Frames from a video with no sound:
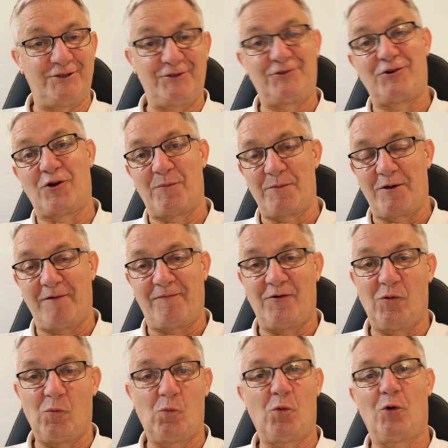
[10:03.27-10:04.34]
you drop me off at
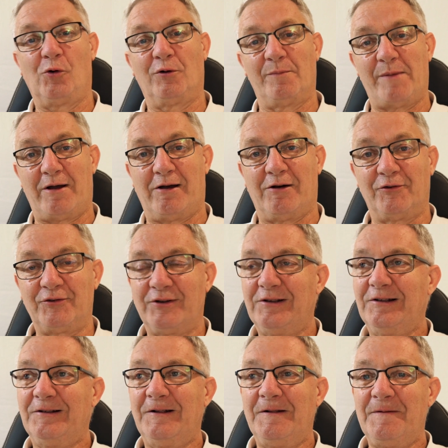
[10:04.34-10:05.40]
Walmart?
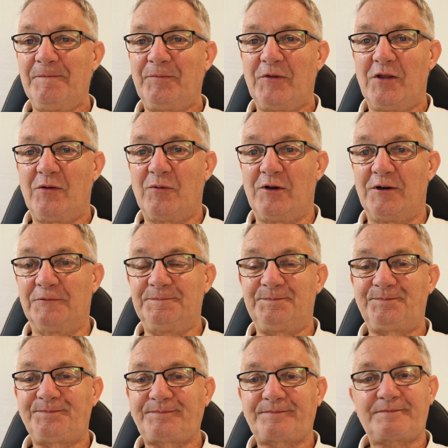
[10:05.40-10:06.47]
Well,
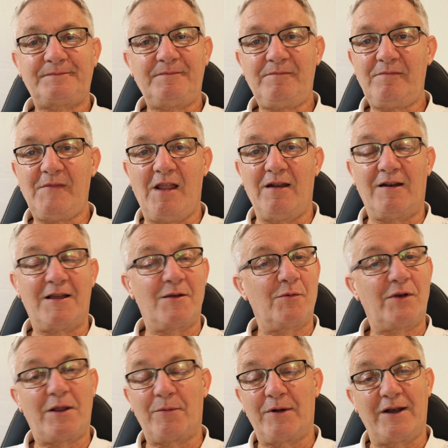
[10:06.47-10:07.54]
they
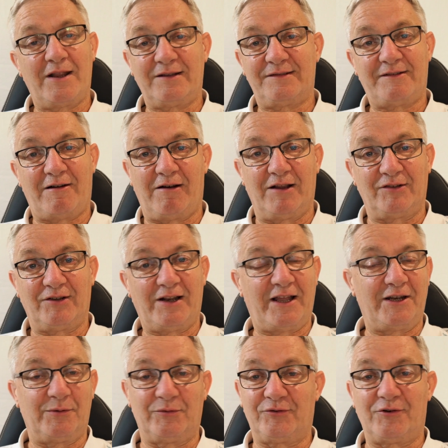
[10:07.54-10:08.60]
were in hysterics. The
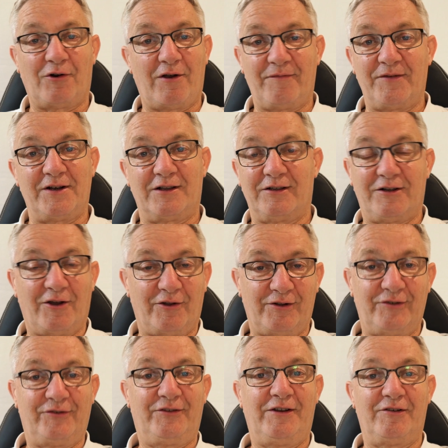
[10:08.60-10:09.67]
lady was driving, could
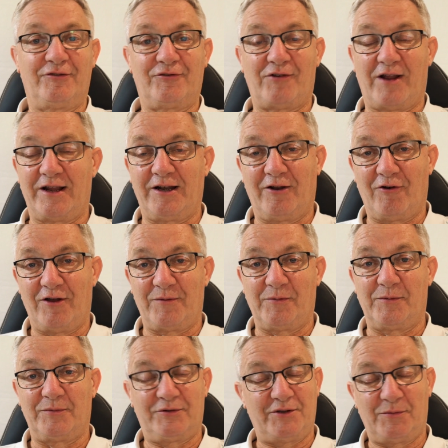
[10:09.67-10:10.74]
hardly steer a straight line.
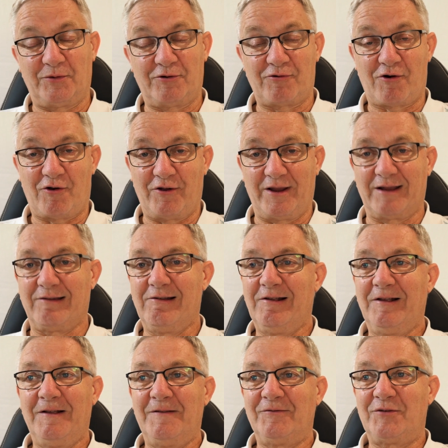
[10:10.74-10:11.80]
We were crying.
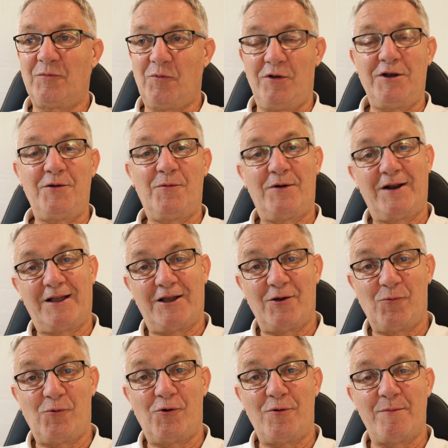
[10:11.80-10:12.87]
I said, why do you want to go to
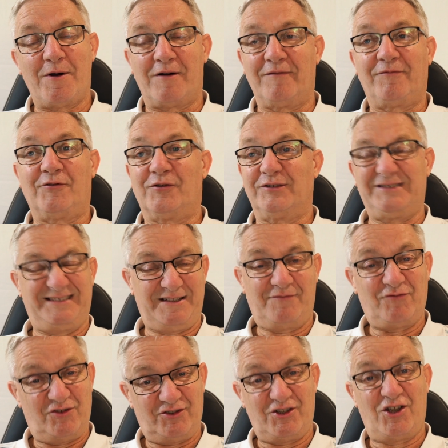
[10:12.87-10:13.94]
Walmart for?
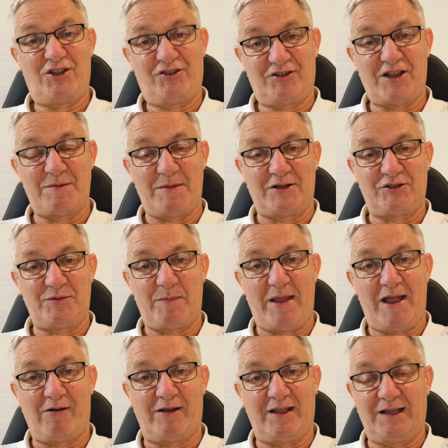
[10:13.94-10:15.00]
I've just heard so much
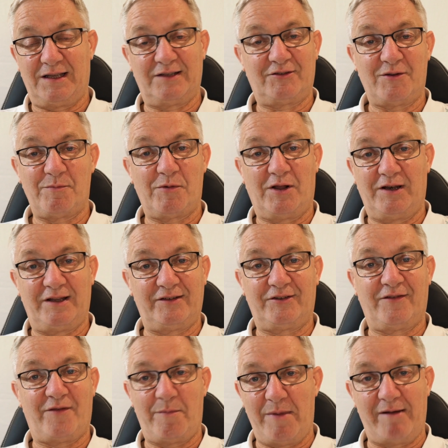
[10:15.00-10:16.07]
about it. It's on my list
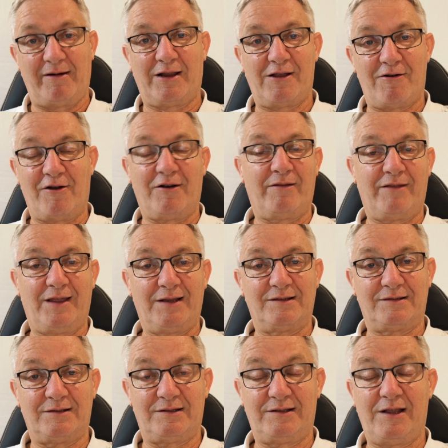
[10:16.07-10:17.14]
of Americana things
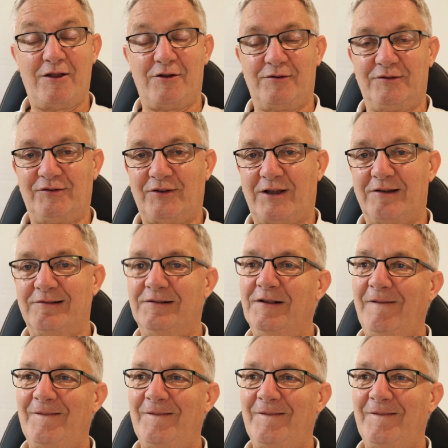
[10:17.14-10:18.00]
to do. So